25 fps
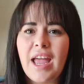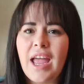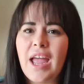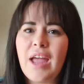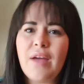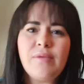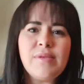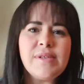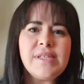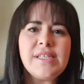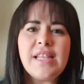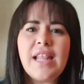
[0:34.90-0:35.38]

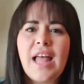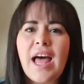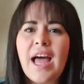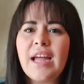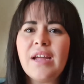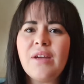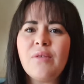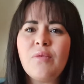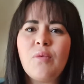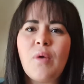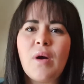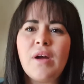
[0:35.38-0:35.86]
It was
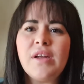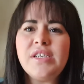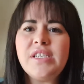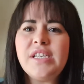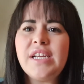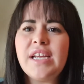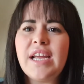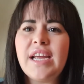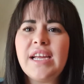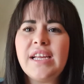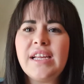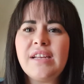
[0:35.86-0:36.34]
like
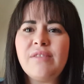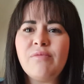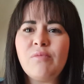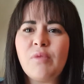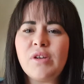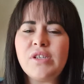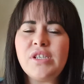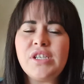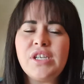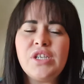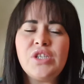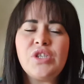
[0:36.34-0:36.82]

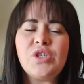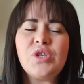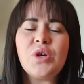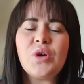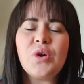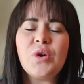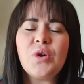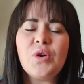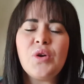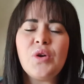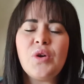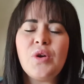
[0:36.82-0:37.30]
watching
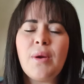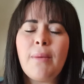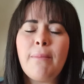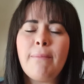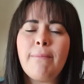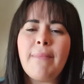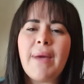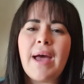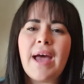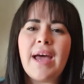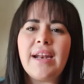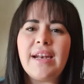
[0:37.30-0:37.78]
two
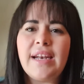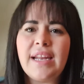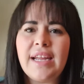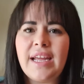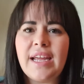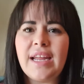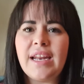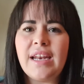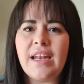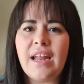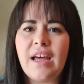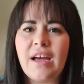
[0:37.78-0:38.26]

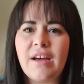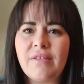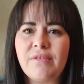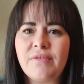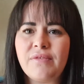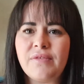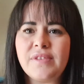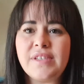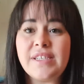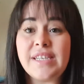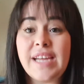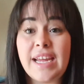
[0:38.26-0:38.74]
madly in
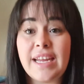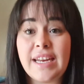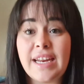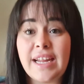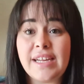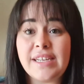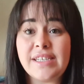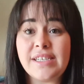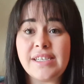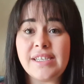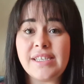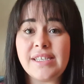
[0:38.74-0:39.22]
love
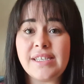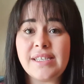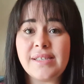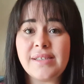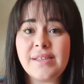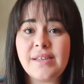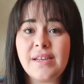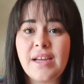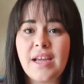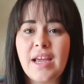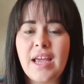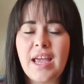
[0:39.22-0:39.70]
teenagers.
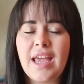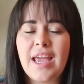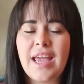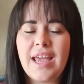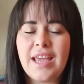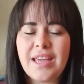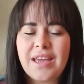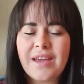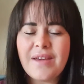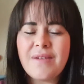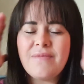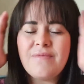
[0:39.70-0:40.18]

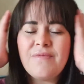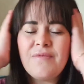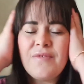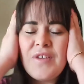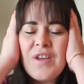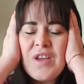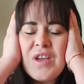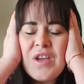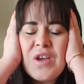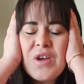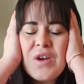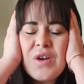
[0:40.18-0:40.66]
It
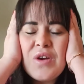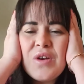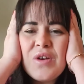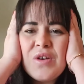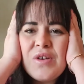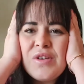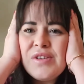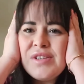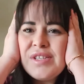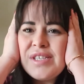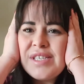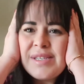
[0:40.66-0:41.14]

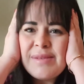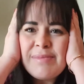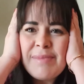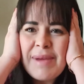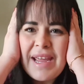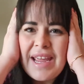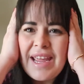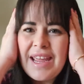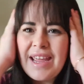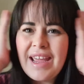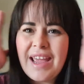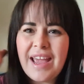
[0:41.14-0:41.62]
confused
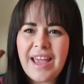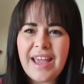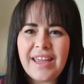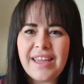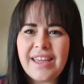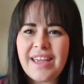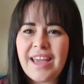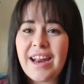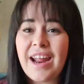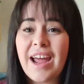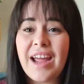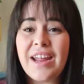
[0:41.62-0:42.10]
me,
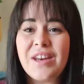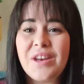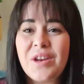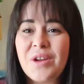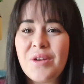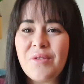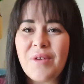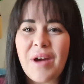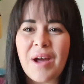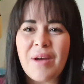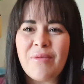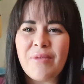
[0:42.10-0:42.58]
yet I
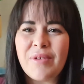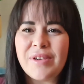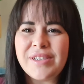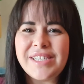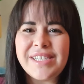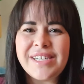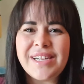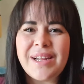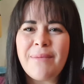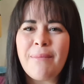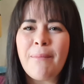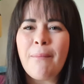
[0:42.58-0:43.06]
knew I
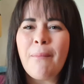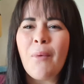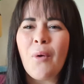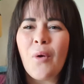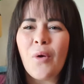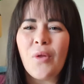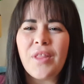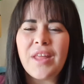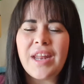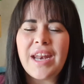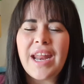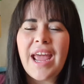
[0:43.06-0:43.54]
wanted it
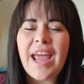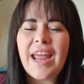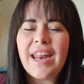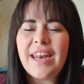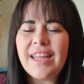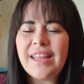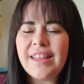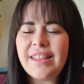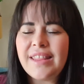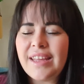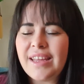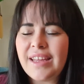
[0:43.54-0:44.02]
more than
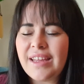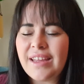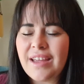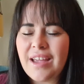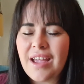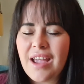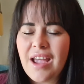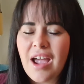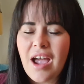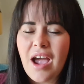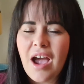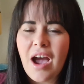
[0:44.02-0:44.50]
anything.
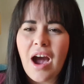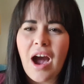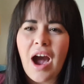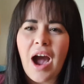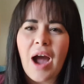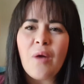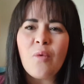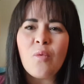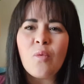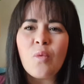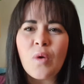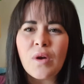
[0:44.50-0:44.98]

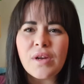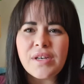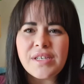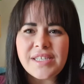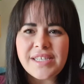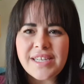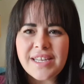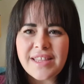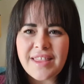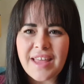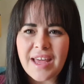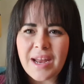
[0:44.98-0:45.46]
I
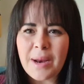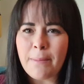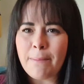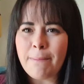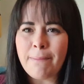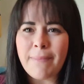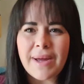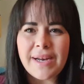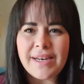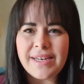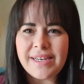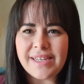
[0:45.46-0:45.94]
wanted that
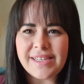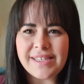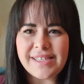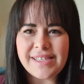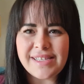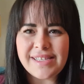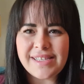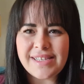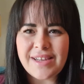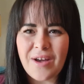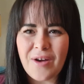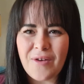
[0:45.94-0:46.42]

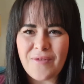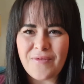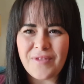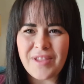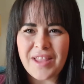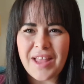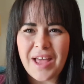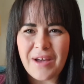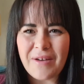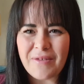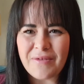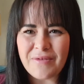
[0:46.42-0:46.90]
abundance of
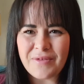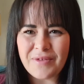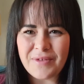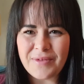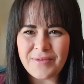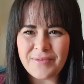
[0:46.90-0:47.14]
love.